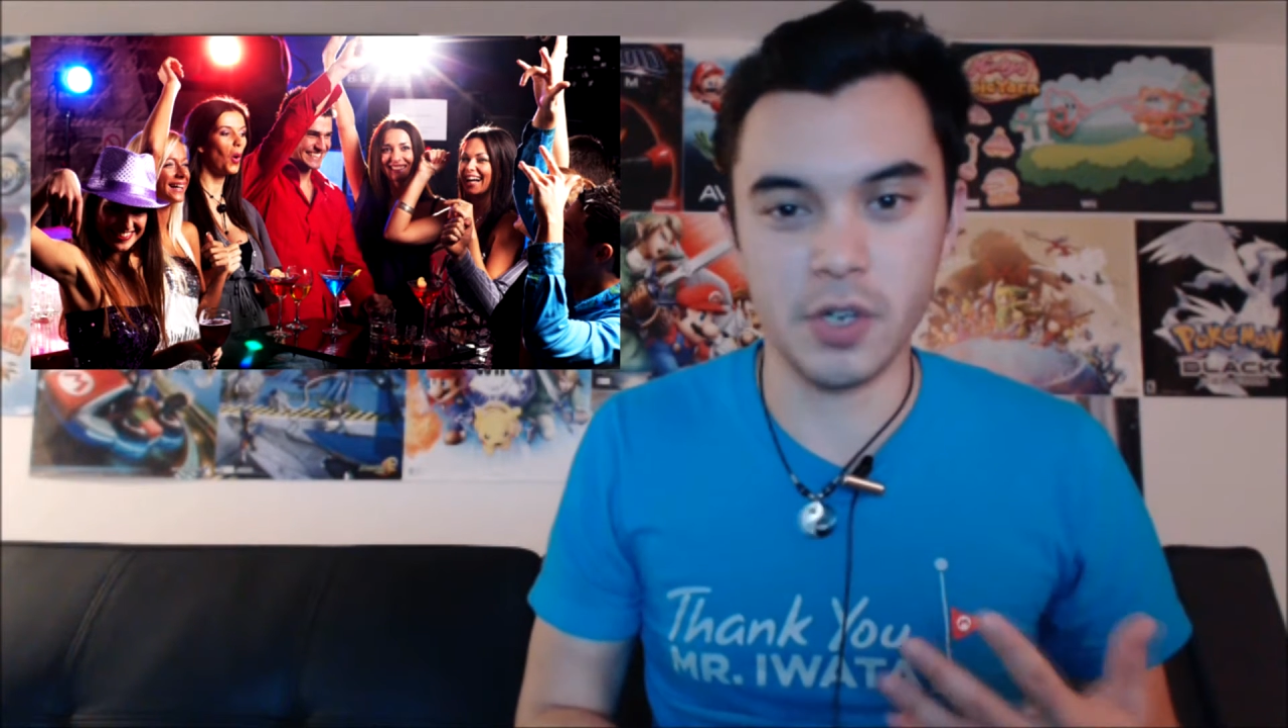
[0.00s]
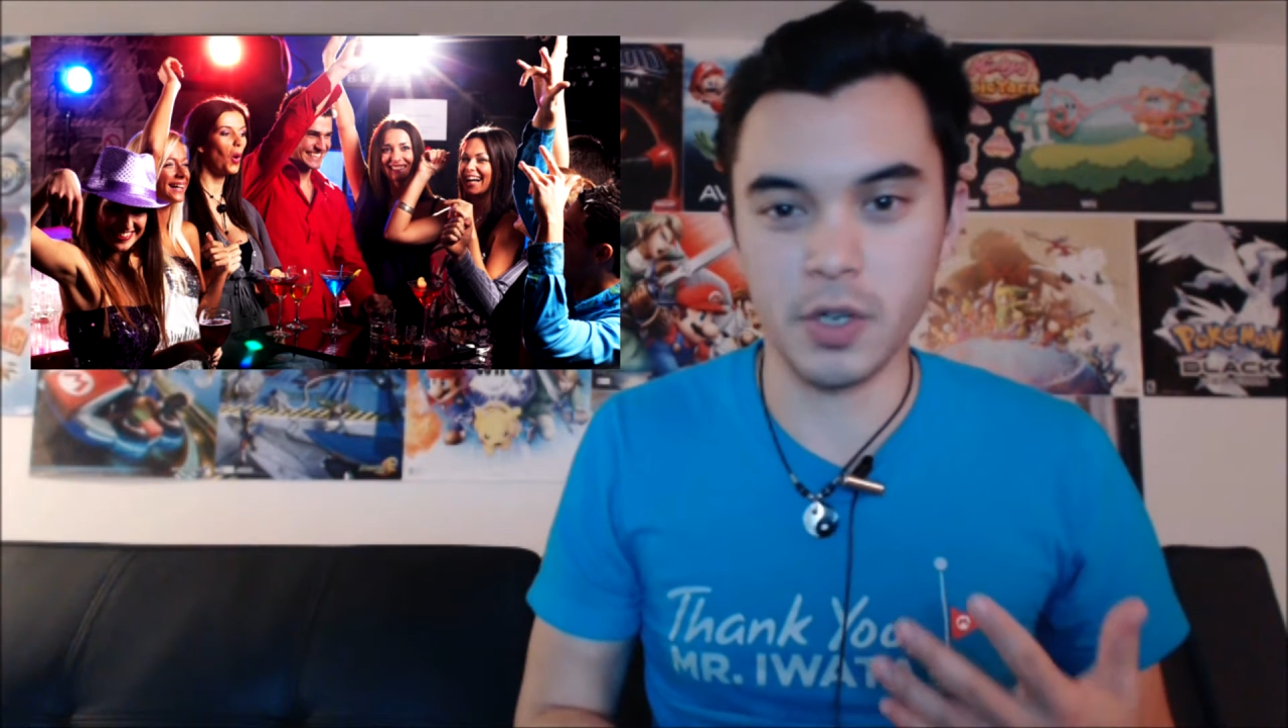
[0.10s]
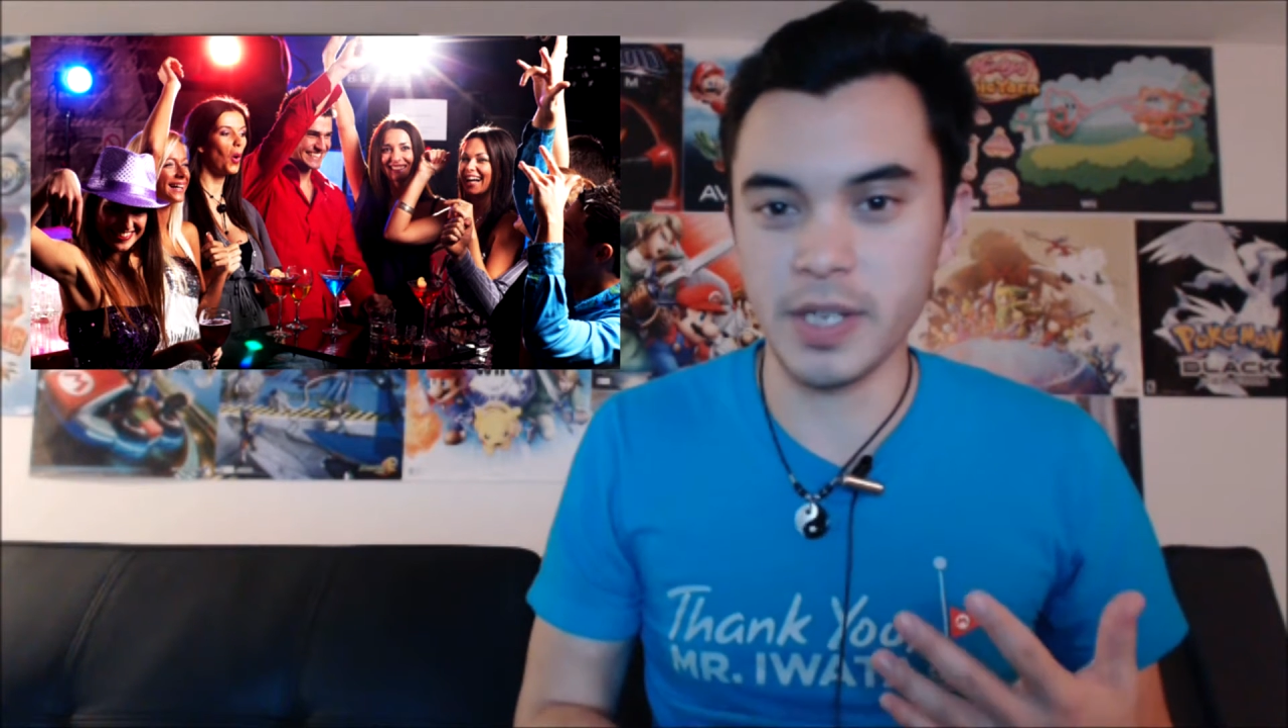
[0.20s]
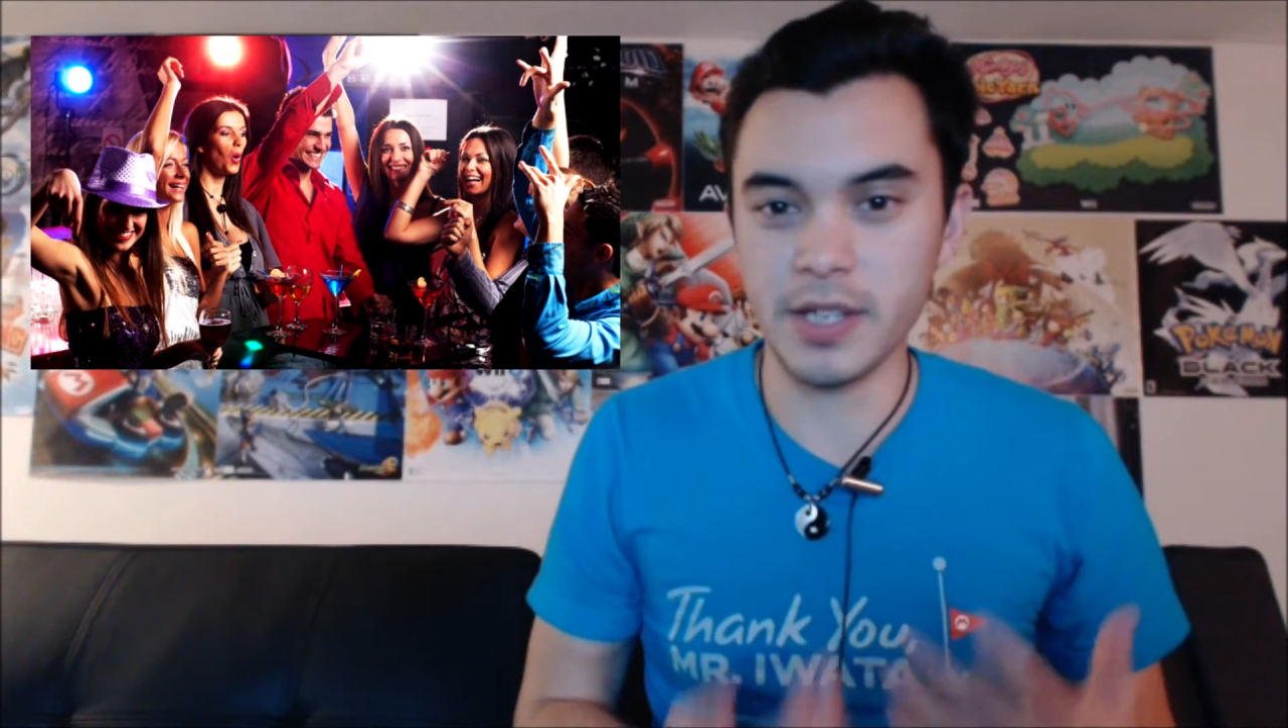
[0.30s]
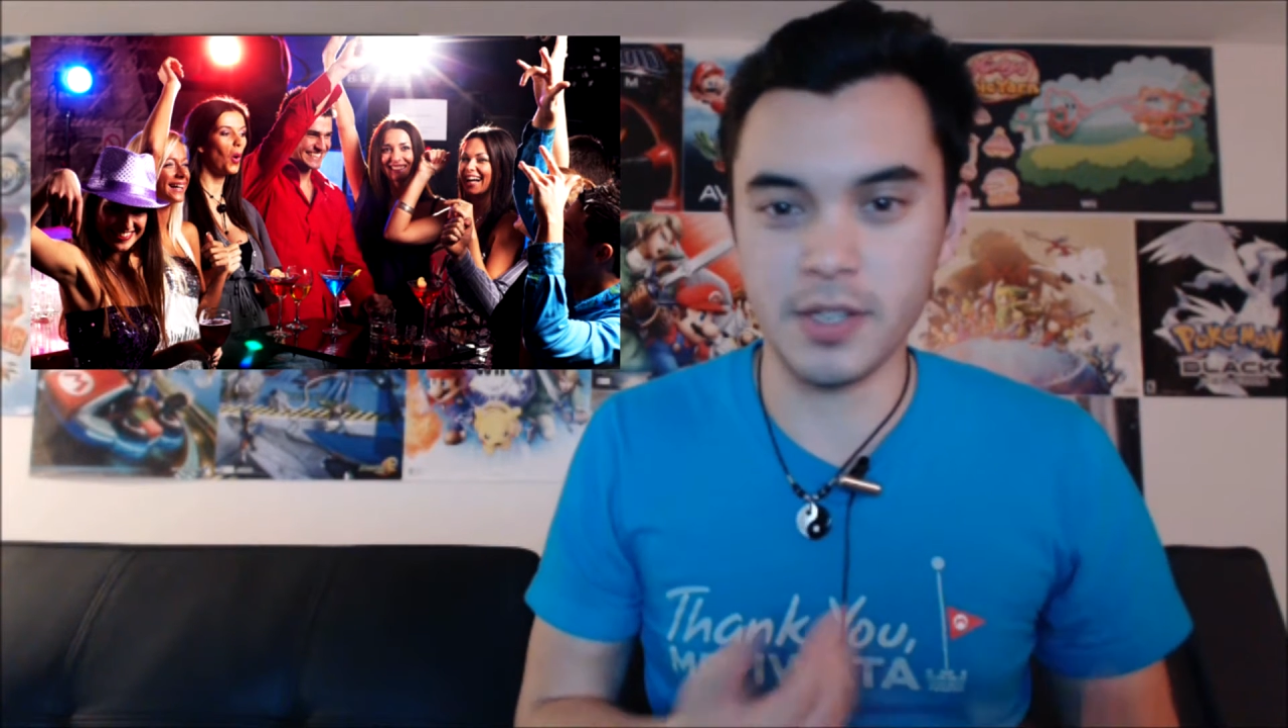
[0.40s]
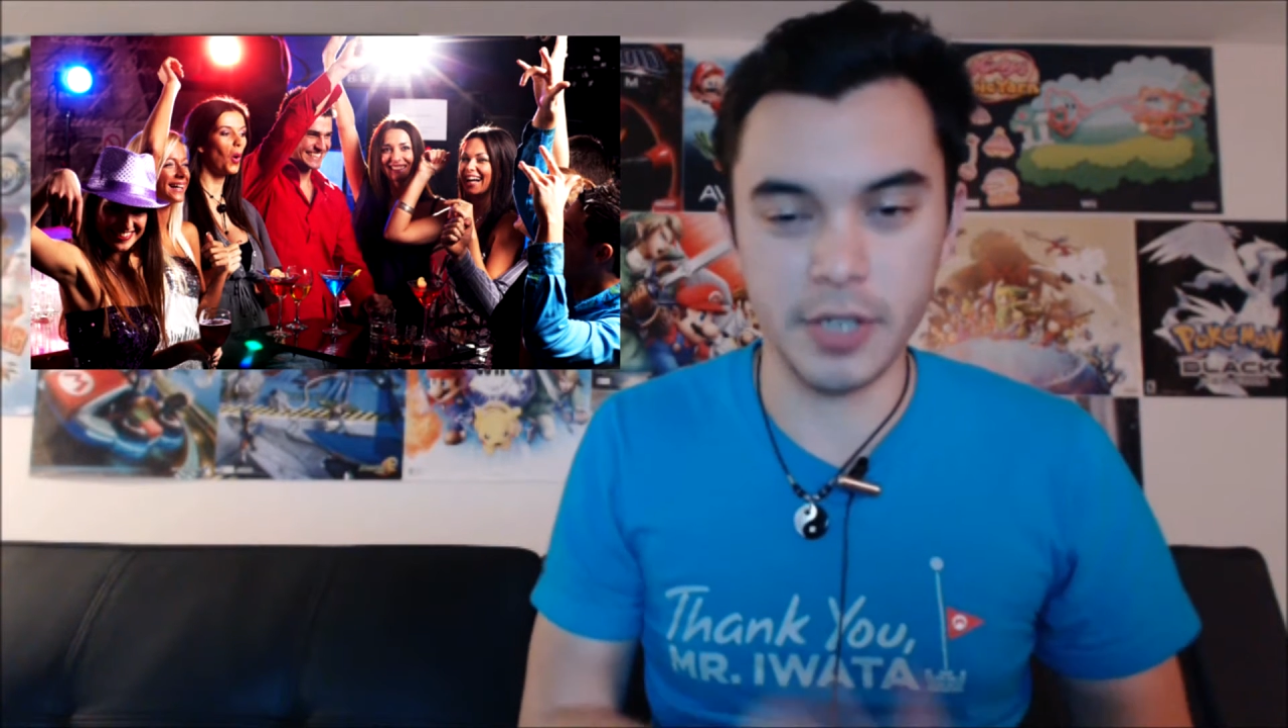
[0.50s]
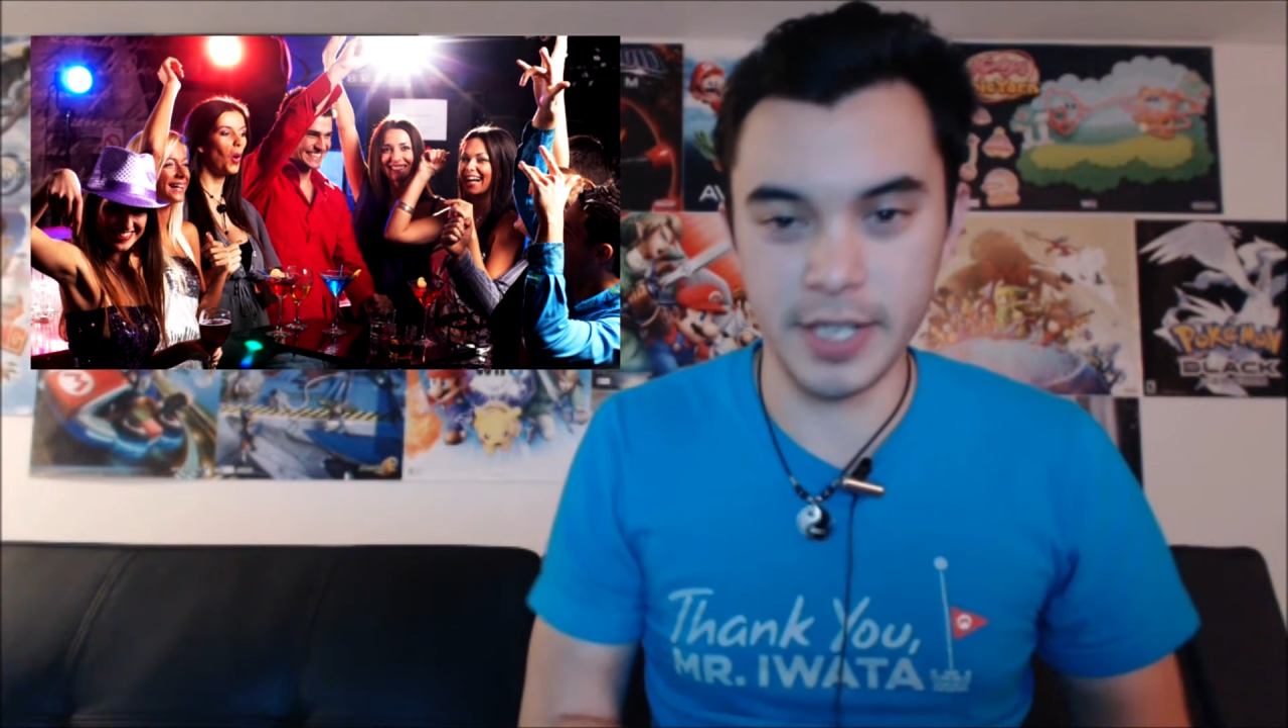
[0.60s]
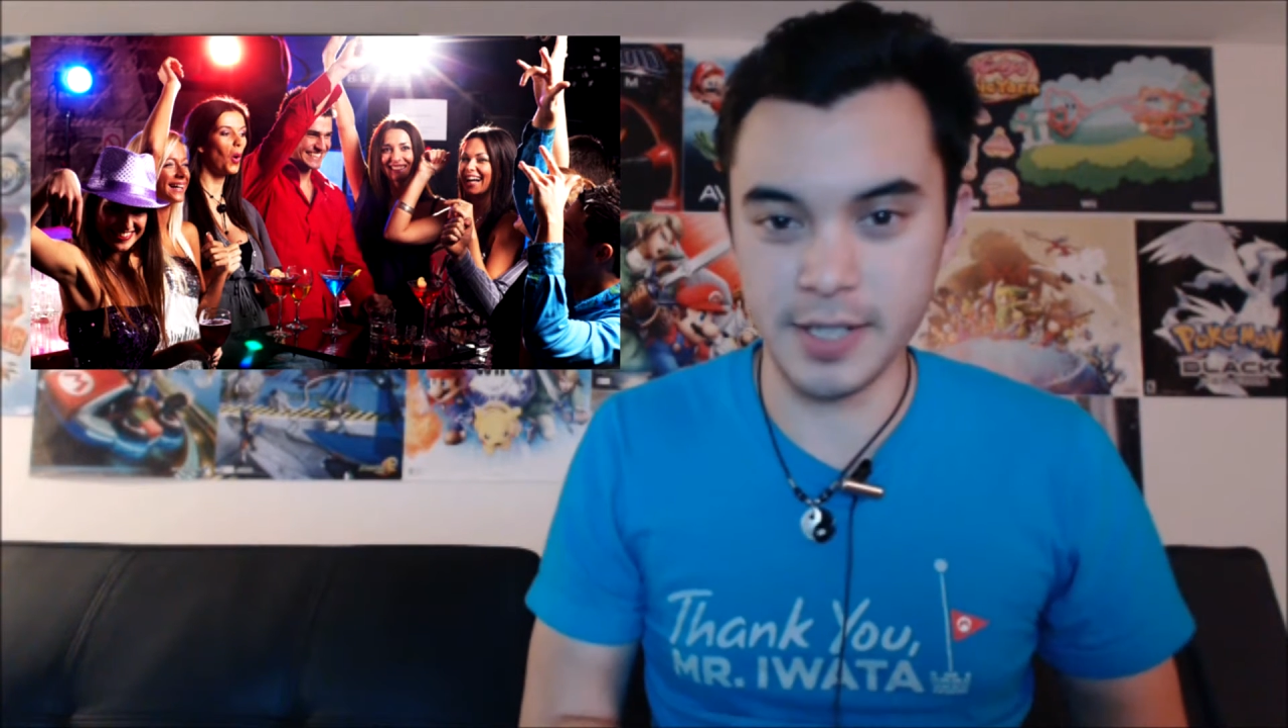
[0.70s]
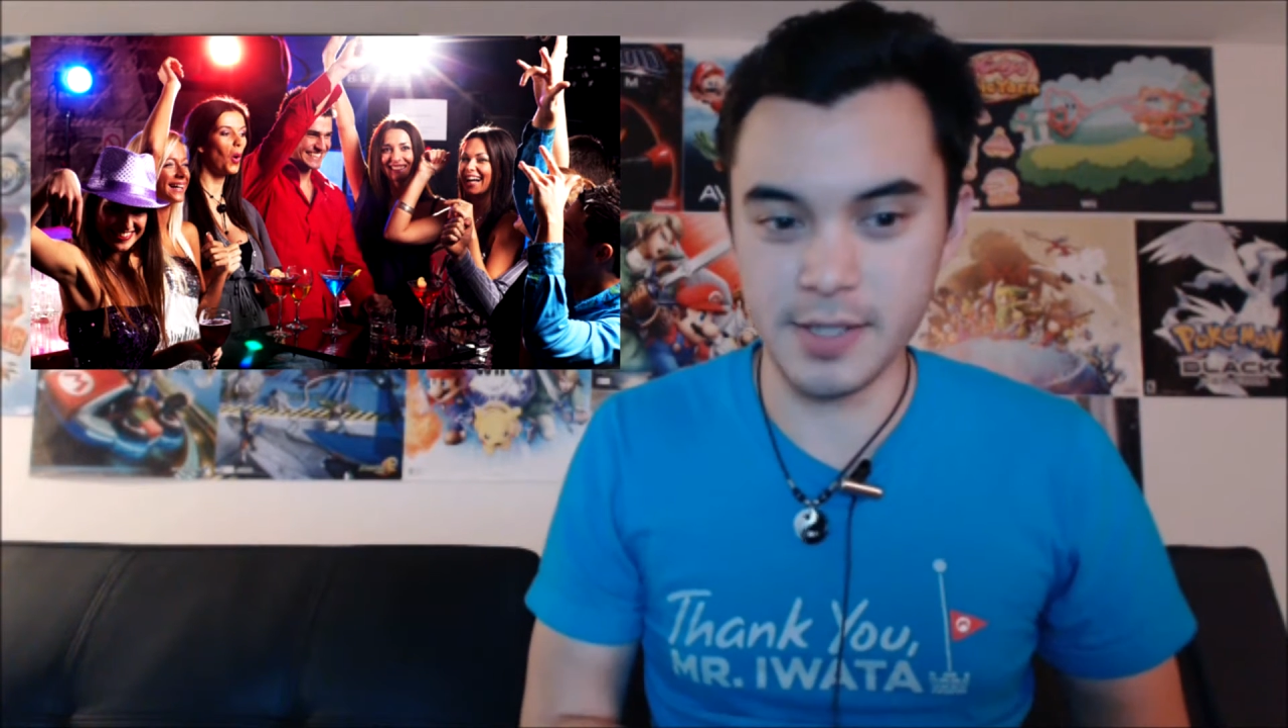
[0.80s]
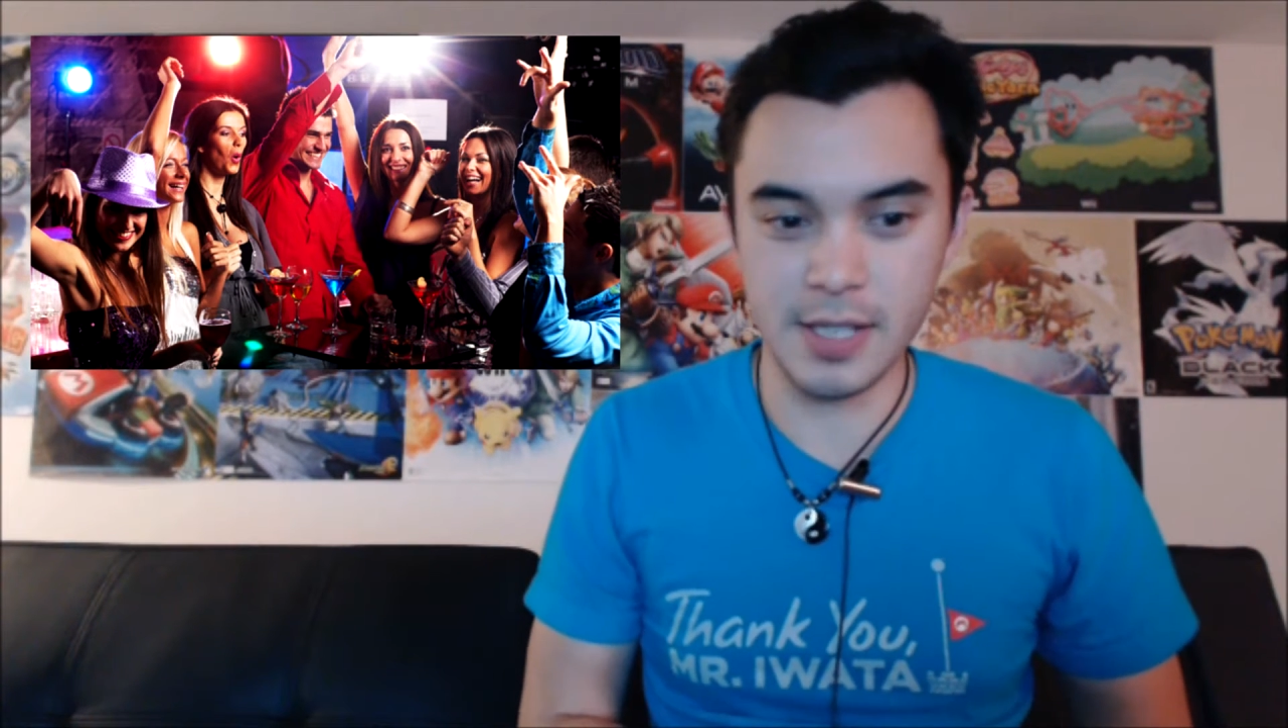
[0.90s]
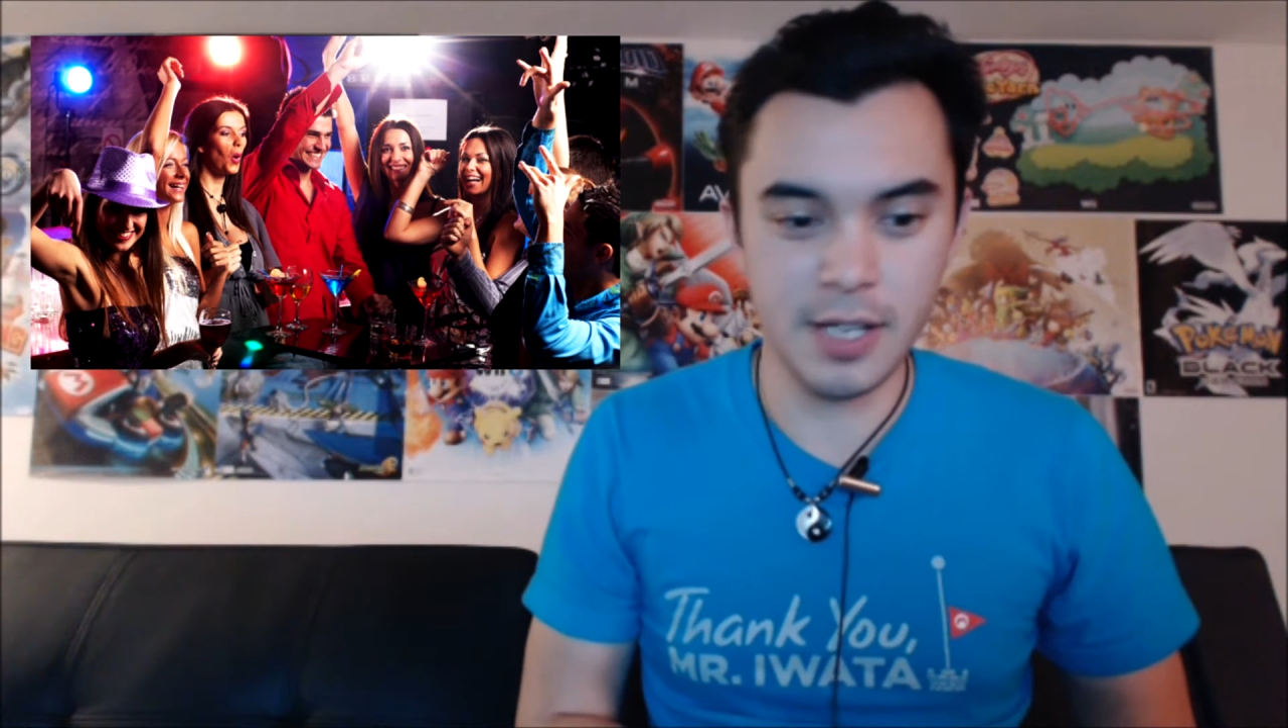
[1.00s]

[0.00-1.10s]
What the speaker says: early 30s,